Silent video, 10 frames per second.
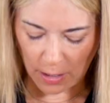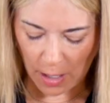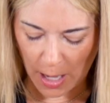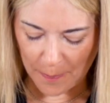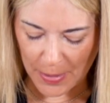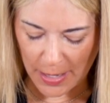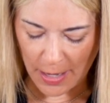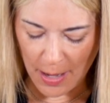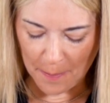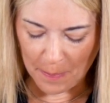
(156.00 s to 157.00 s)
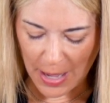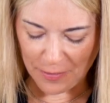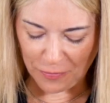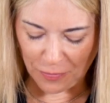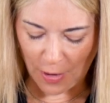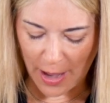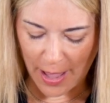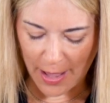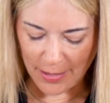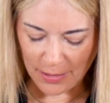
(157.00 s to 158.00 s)
hopping, my
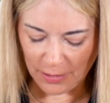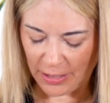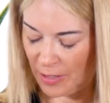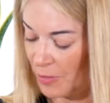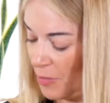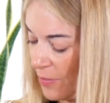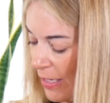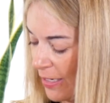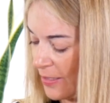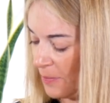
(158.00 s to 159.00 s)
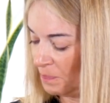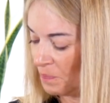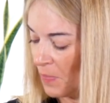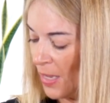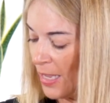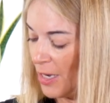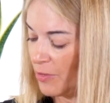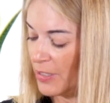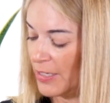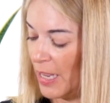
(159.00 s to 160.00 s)
friend. Look how cute that is.
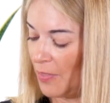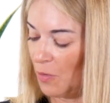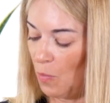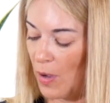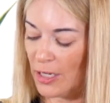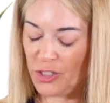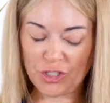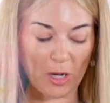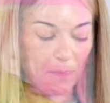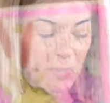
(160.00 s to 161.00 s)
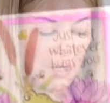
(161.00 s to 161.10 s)
Here's another one jumping